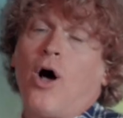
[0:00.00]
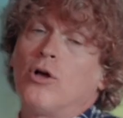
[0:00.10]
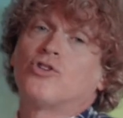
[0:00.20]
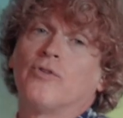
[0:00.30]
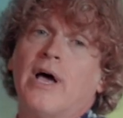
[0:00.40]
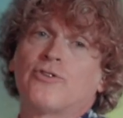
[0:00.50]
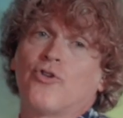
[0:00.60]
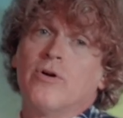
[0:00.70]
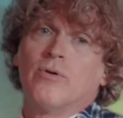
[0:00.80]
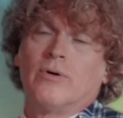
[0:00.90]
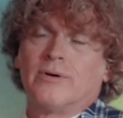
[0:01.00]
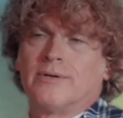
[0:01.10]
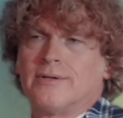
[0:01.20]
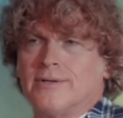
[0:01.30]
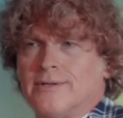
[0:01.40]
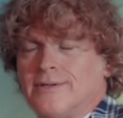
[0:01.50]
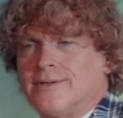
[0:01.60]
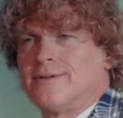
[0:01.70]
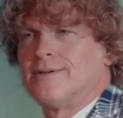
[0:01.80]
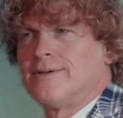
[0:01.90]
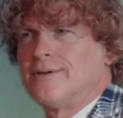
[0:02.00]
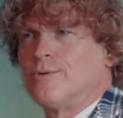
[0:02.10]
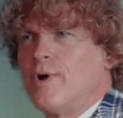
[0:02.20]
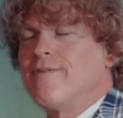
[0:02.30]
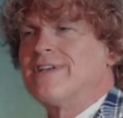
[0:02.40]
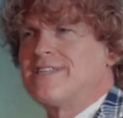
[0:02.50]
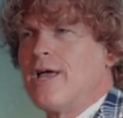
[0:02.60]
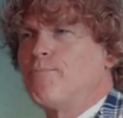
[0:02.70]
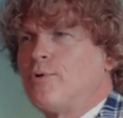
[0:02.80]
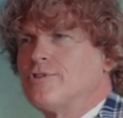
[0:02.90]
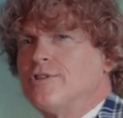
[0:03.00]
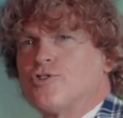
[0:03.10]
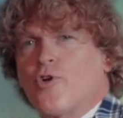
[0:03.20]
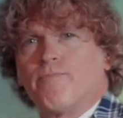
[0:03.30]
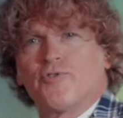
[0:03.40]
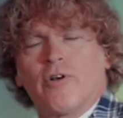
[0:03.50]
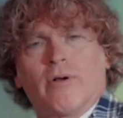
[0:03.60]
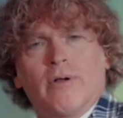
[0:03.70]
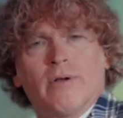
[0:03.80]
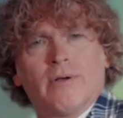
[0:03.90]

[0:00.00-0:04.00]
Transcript: also not true mm -hmm. we have examples in the scripture